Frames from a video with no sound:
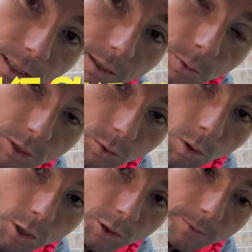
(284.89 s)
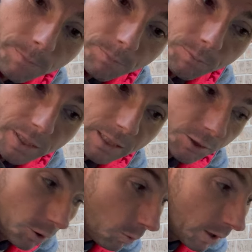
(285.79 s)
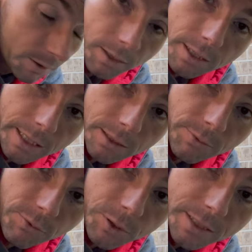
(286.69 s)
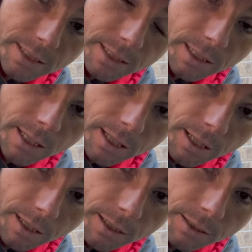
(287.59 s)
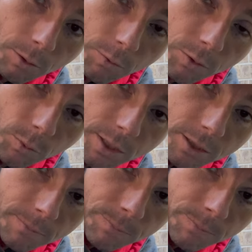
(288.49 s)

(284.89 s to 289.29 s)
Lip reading: windshield washer, because you don't want it freezing over the winter,